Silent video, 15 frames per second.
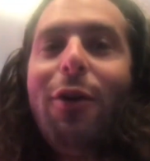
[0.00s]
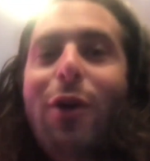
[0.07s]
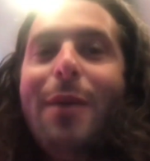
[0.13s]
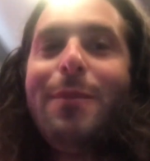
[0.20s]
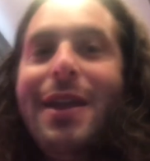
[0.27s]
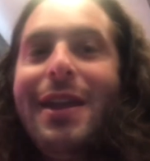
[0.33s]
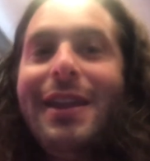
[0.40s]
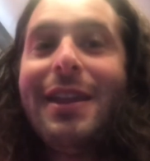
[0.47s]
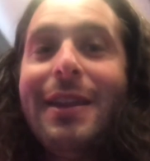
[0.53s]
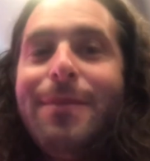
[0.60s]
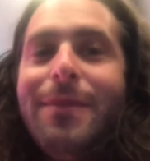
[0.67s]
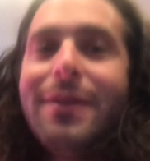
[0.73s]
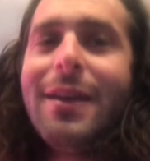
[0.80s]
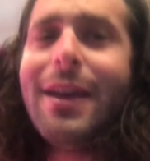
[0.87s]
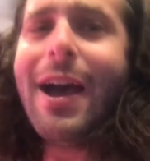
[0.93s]
I made it.
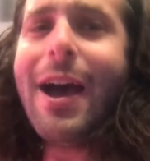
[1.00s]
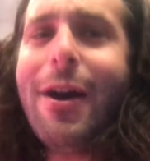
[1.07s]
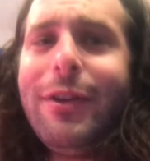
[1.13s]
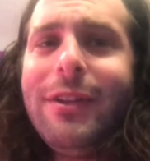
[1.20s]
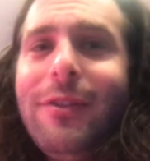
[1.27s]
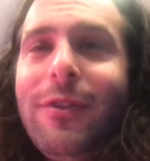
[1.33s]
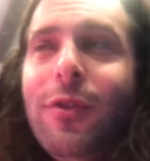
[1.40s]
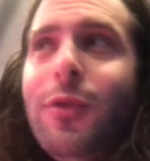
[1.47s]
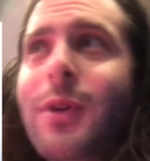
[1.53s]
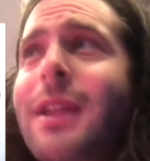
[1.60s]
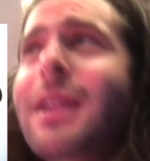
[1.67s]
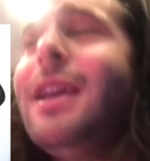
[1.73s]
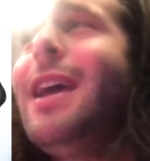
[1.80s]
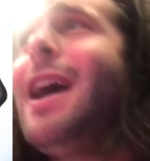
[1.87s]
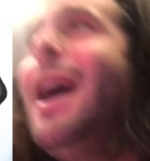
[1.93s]
How do you do
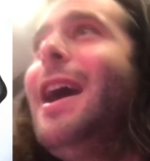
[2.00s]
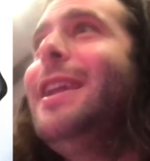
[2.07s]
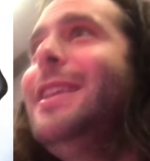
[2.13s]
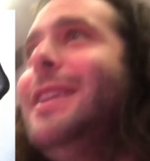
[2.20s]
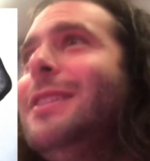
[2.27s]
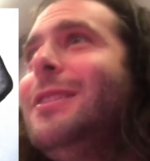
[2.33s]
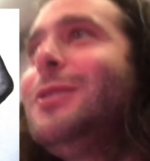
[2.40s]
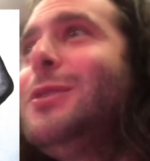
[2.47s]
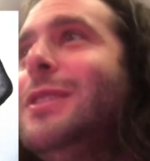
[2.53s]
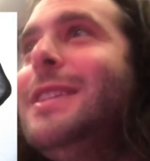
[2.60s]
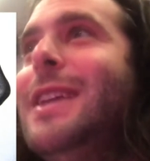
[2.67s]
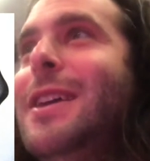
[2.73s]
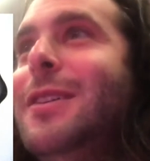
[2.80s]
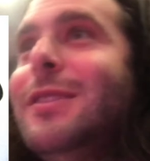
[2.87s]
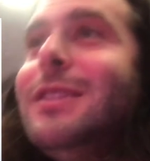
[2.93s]
it? How do you get those
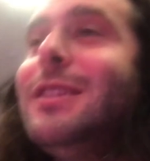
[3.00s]
sounds?